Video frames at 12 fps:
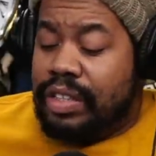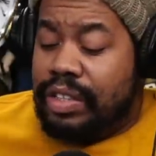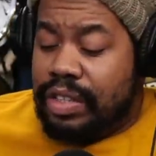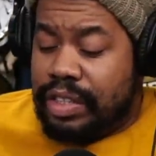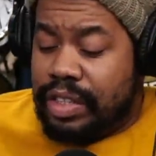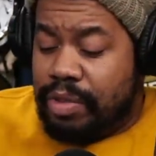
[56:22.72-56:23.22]

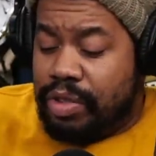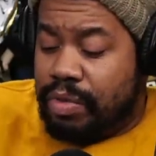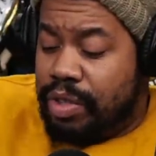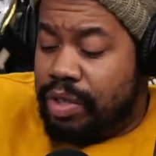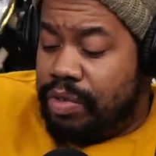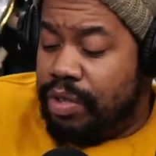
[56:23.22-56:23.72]
December
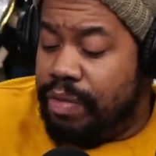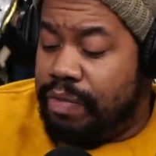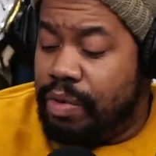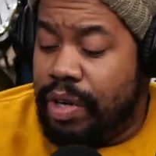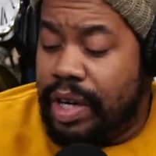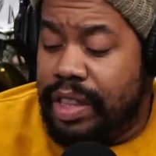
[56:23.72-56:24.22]
twenty
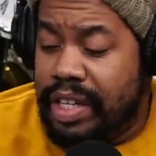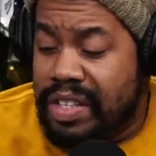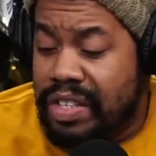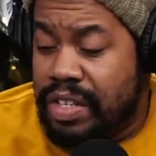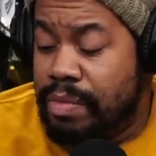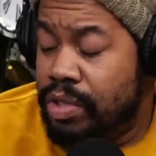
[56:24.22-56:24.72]
twenty-four. I think
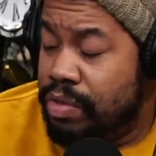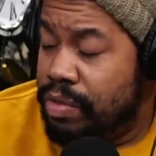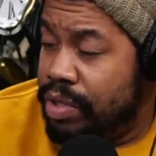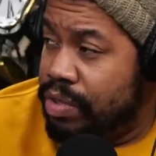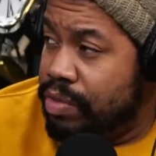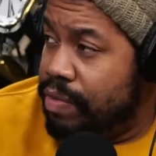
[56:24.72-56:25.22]
it's summer
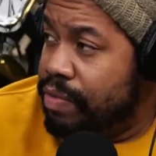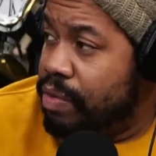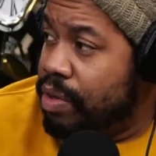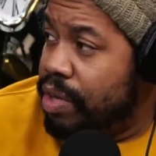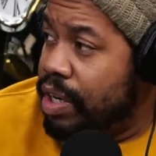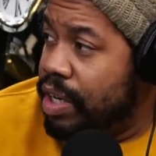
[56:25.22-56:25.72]
twenty
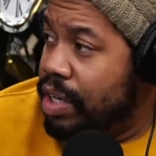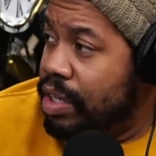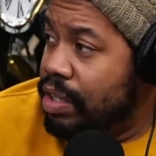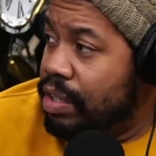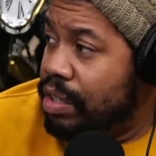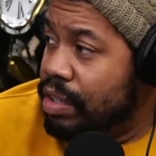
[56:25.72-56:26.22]
twenty-four. No,
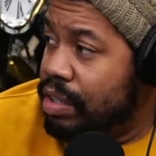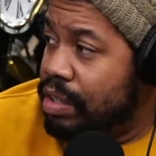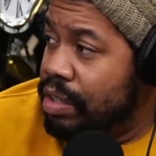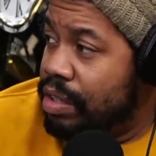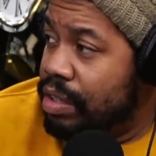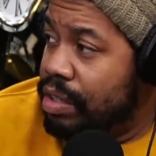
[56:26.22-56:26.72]
it's too
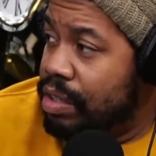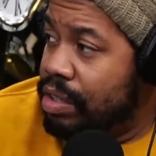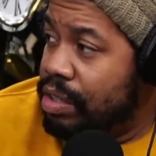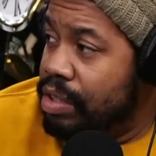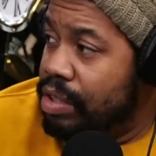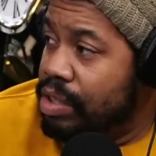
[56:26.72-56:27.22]
it's
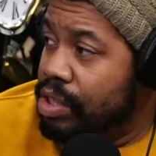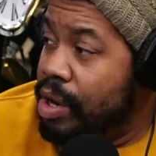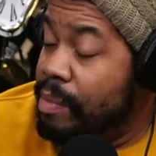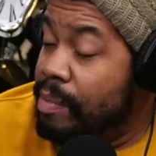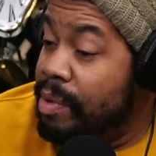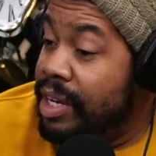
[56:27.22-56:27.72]
too
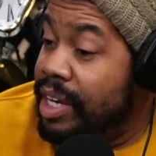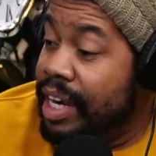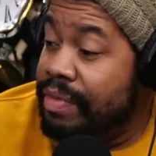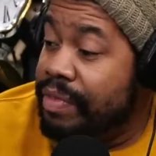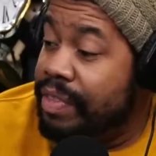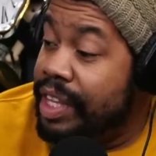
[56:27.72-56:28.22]
close, man. But not
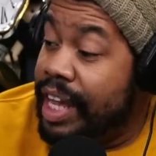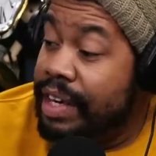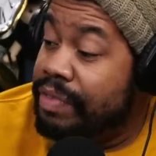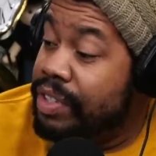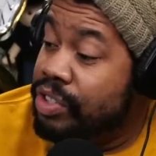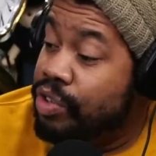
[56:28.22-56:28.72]
if not
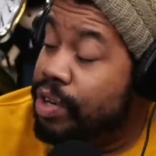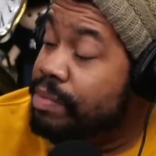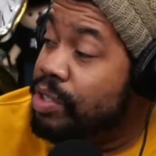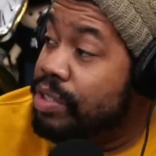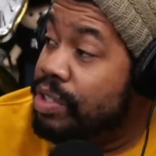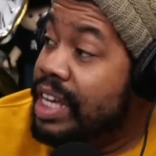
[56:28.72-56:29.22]
if to the script get the
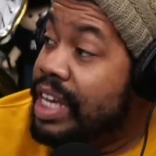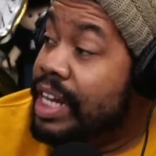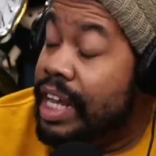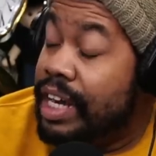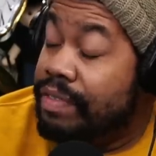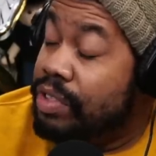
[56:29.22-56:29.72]
movie is, out.
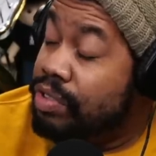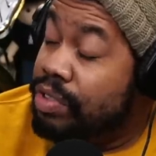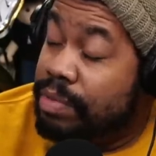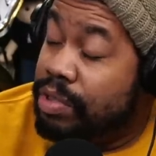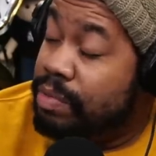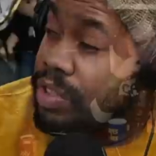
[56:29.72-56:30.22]
Not if the
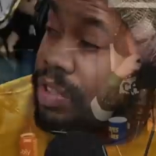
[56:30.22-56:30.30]
script's almost